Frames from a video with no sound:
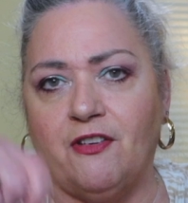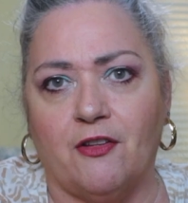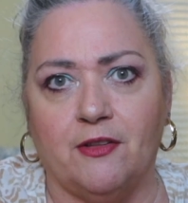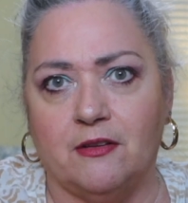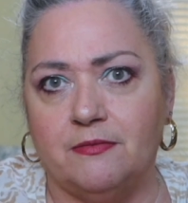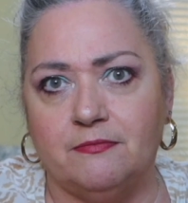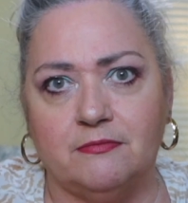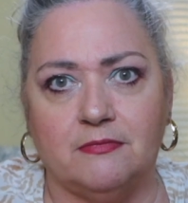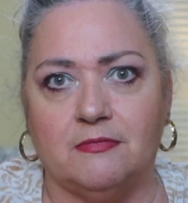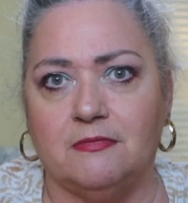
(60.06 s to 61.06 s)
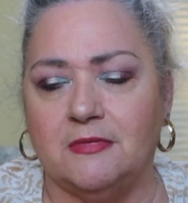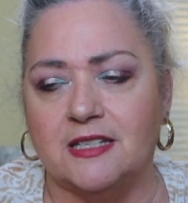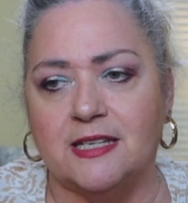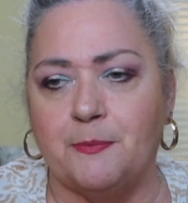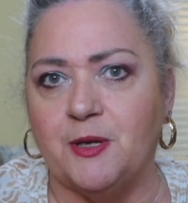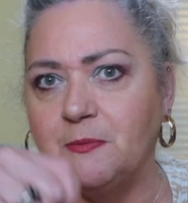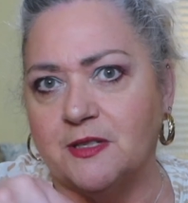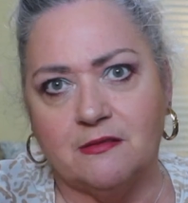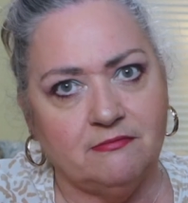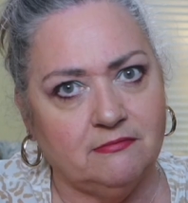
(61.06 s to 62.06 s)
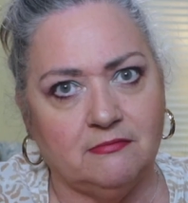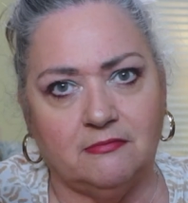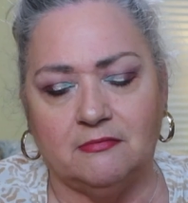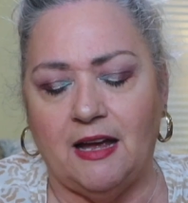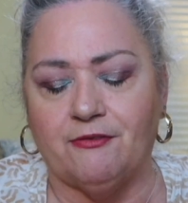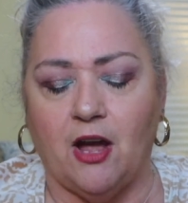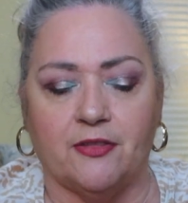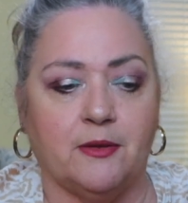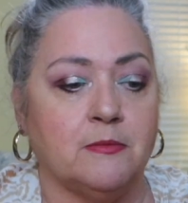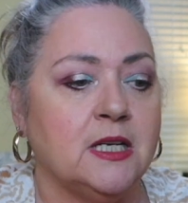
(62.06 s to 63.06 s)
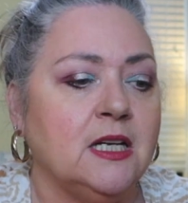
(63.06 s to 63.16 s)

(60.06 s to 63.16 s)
all the symptoms. I've got them.